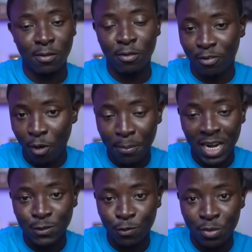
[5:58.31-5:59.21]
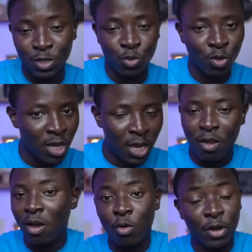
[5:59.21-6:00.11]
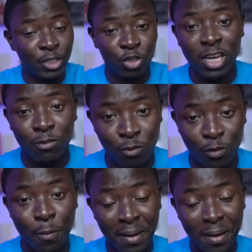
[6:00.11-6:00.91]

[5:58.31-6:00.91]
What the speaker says: for platform, so, now ako enjoy the full video.